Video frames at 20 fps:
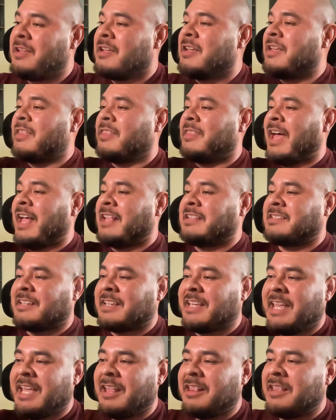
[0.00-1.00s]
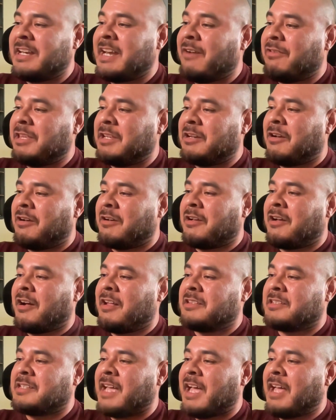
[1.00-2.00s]
That's killing everything on
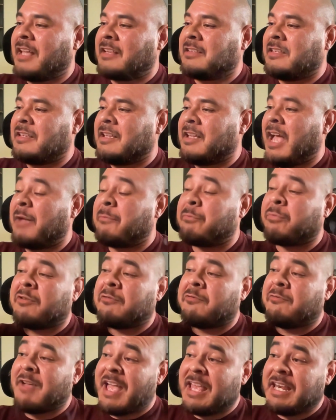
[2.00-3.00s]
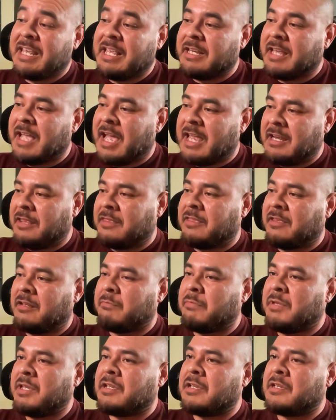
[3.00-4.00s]
contact and preventing anything,
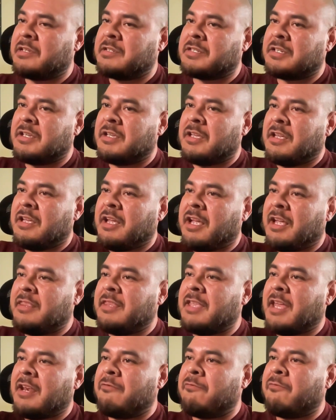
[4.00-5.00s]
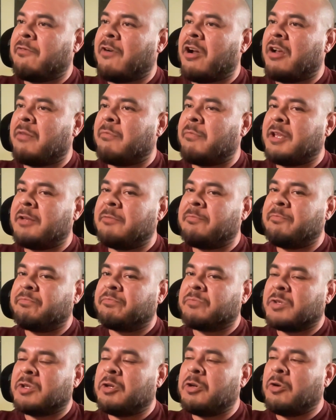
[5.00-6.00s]
because in that environment,
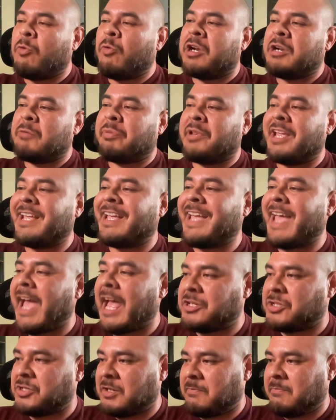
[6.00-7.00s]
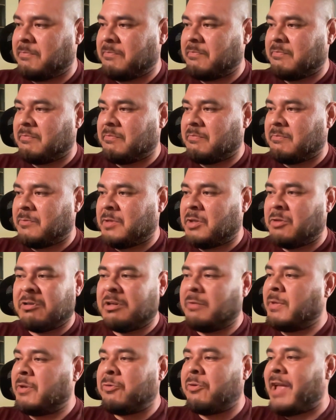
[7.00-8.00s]
you don't want to play catch up. You don't want to be
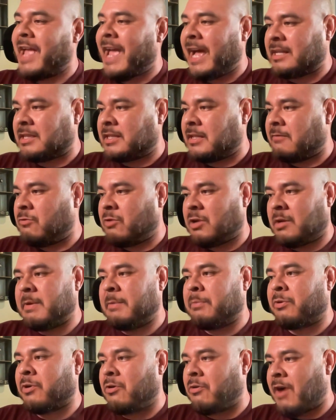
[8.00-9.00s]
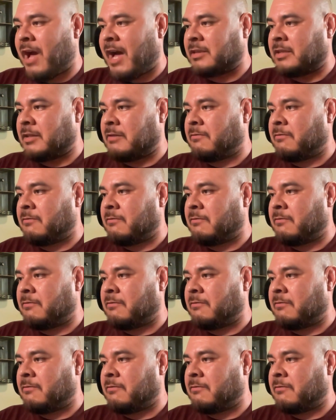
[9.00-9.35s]
reactive. You want to be proactive.